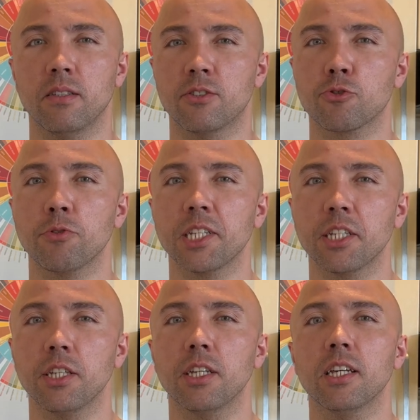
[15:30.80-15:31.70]

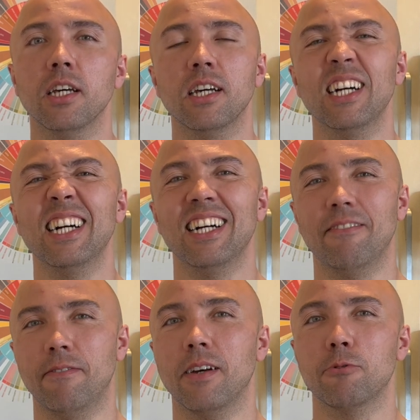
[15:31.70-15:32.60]
tricky,
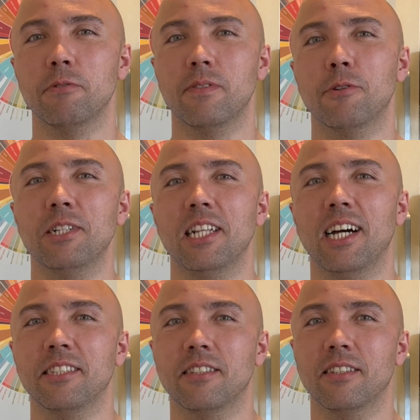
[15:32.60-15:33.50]
very
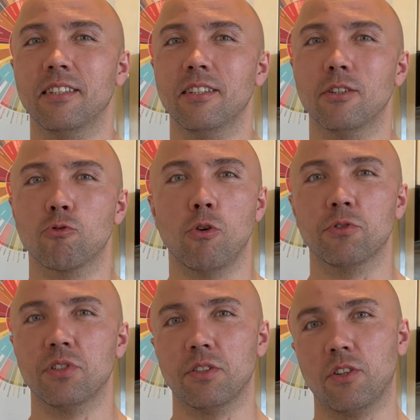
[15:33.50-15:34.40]
light
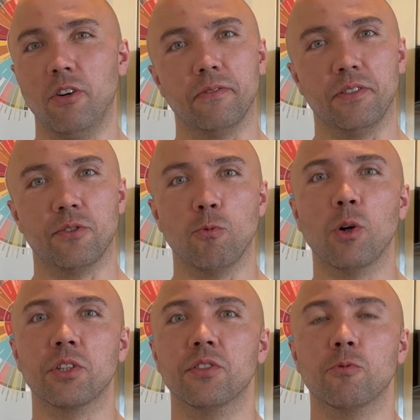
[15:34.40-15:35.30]
roasted coffees?
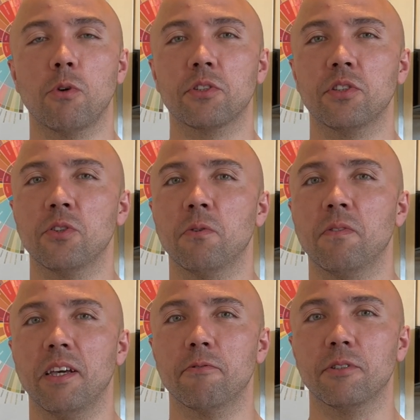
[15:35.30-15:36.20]
What is your
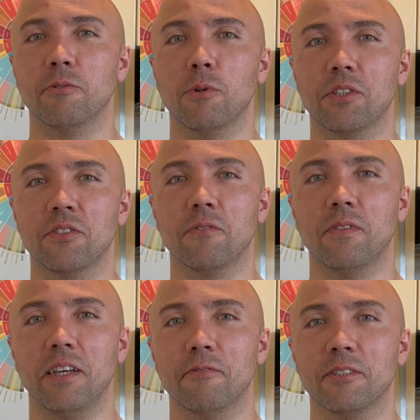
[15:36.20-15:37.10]
favorite
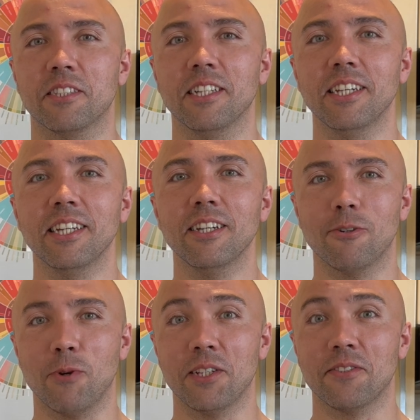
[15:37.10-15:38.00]

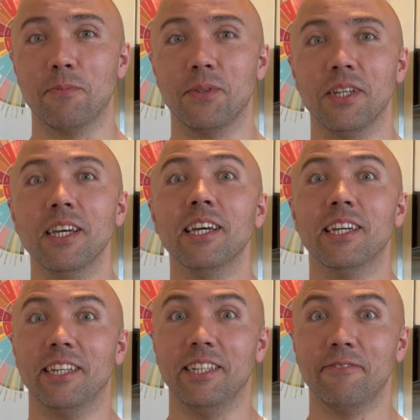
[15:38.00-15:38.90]
recipe?
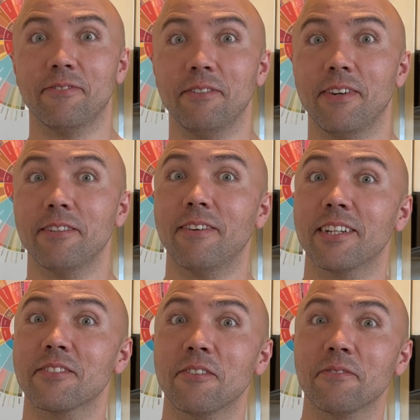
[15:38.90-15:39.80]
If I
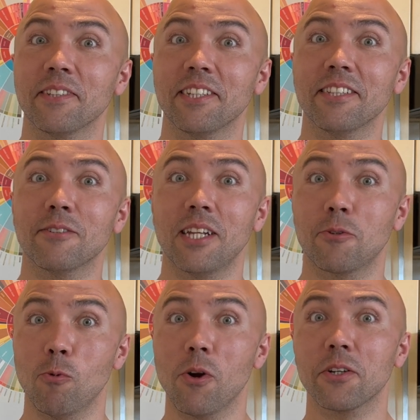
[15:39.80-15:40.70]
find something
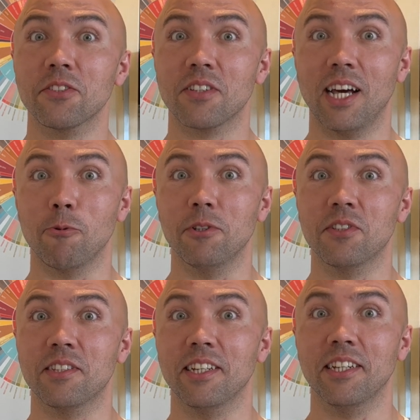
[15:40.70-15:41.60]
that works, I will
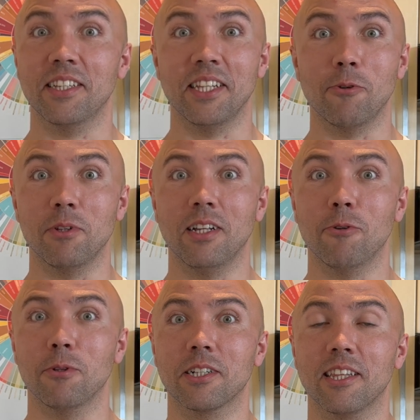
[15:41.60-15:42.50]
steal it and I
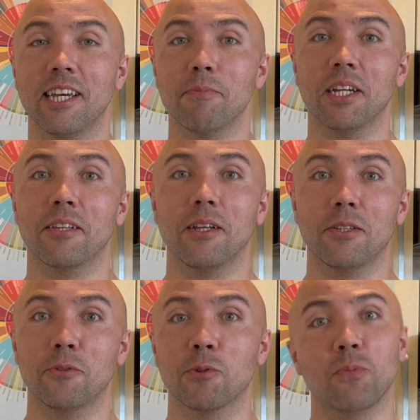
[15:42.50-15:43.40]
will claim that
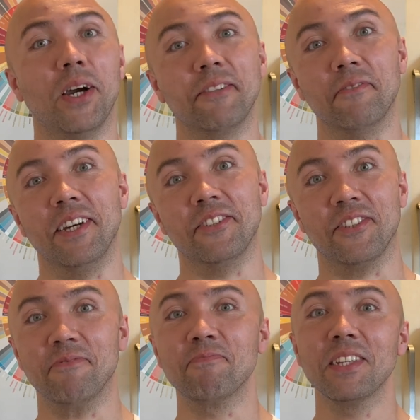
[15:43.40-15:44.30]
it was my
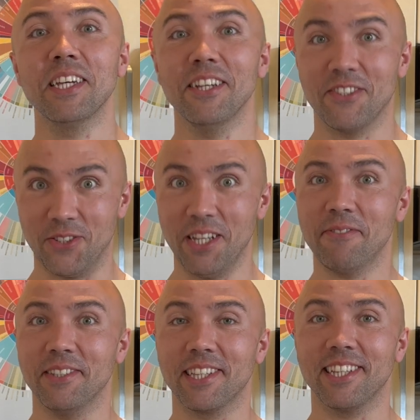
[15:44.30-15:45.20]
invention. So
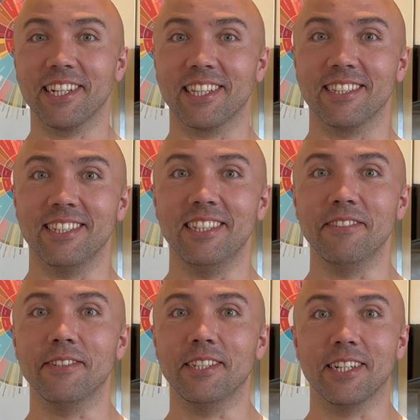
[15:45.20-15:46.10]
definitely
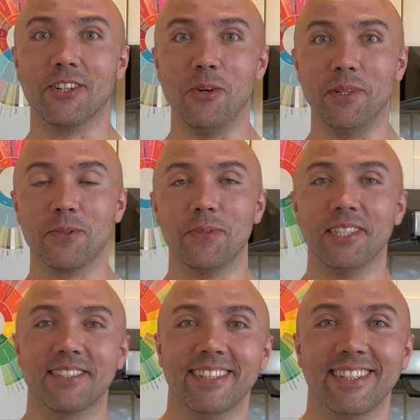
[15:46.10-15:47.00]
leave it in the comments,
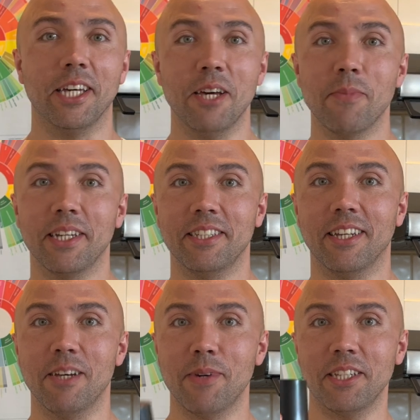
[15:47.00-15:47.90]
please. Am
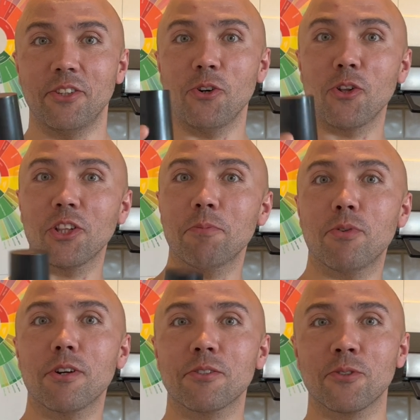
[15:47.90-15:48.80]
I the only
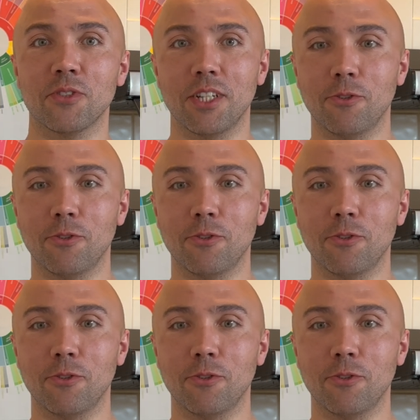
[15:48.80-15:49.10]
person that